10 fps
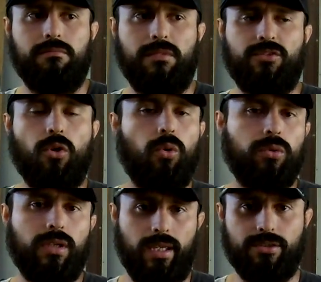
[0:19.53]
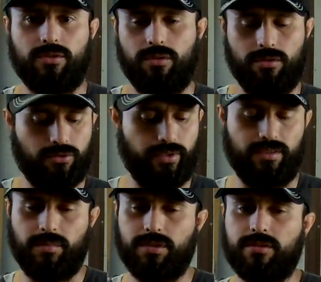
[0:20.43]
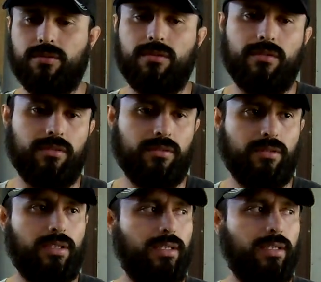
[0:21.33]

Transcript: It's old engine oil, transmission oil,